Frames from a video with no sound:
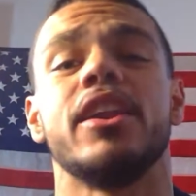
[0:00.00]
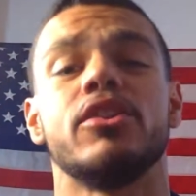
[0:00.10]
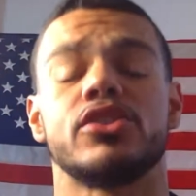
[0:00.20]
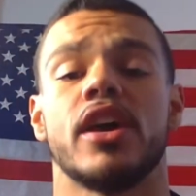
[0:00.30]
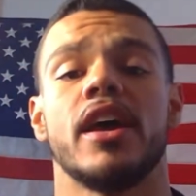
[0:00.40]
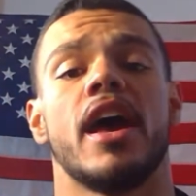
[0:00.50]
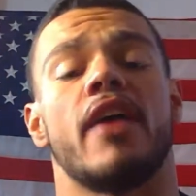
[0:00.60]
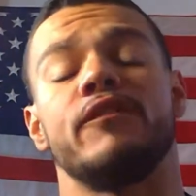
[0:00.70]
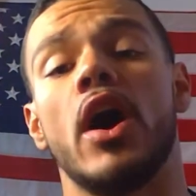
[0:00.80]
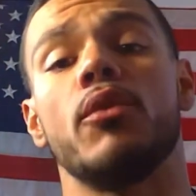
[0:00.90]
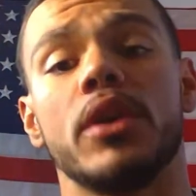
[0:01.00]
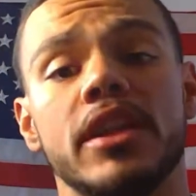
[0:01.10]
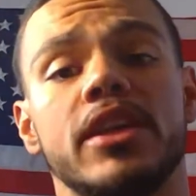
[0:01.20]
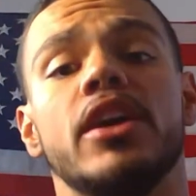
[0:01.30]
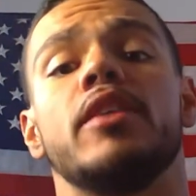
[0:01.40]
And I felt
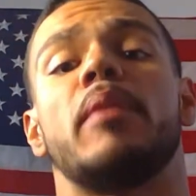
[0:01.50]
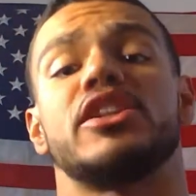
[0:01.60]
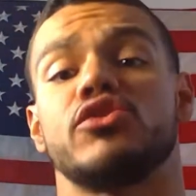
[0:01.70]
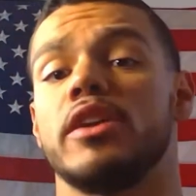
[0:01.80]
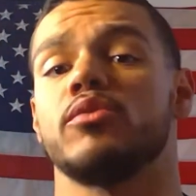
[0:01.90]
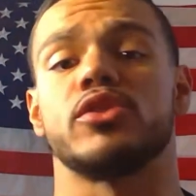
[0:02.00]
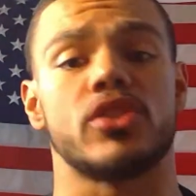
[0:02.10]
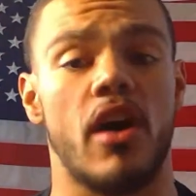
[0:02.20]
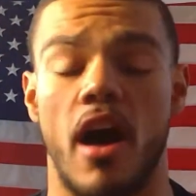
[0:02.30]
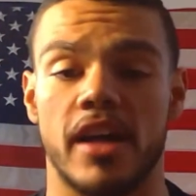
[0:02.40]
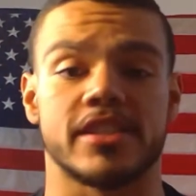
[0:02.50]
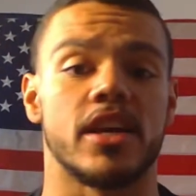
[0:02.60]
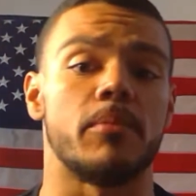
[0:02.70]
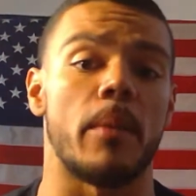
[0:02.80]
really good. My strength was awesome.